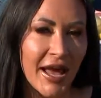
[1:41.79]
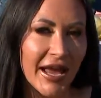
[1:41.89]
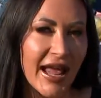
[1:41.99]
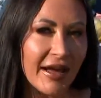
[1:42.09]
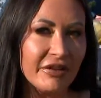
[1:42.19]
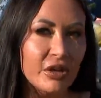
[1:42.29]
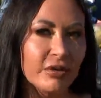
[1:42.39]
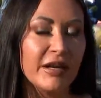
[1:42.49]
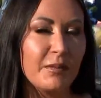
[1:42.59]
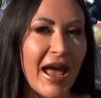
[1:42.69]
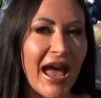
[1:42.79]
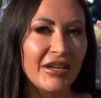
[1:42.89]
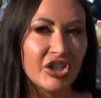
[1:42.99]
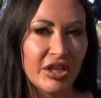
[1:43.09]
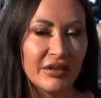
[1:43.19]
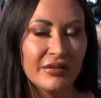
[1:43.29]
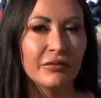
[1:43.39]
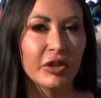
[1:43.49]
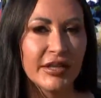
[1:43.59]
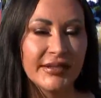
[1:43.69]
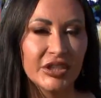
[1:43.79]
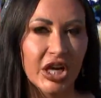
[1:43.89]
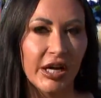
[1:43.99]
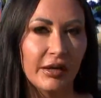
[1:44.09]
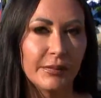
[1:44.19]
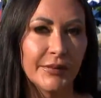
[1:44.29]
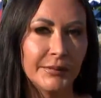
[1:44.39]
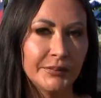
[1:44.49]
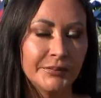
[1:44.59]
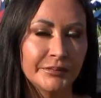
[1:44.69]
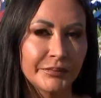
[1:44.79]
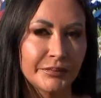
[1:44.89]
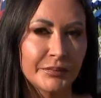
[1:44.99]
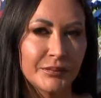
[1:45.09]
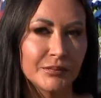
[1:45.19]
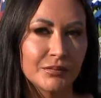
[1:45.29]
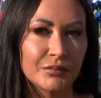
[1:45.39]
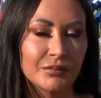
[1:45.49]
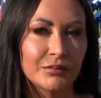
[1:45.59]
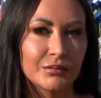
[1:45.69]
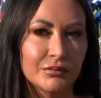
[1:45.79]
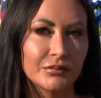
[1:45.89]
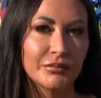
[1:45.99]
and having a great passion for his job. All right, Don, thank